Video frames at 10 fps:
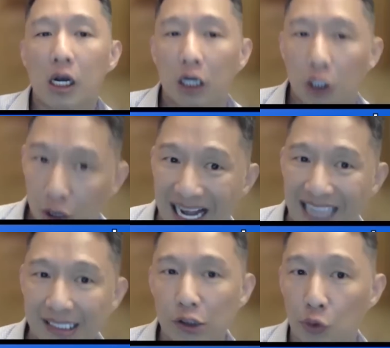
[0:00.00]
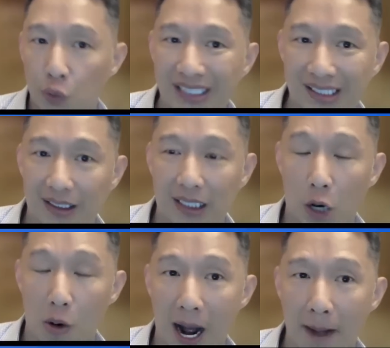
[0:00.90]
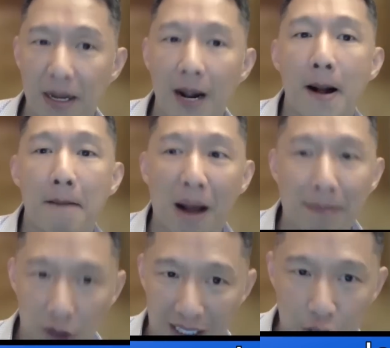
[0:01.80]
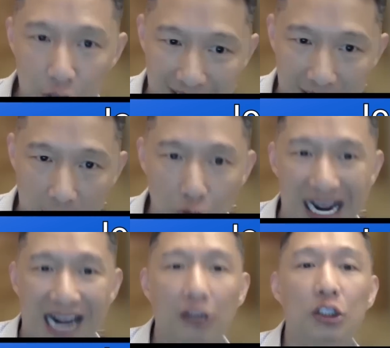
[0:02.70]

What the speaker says: utilization rate is going to go up, population is going to go down.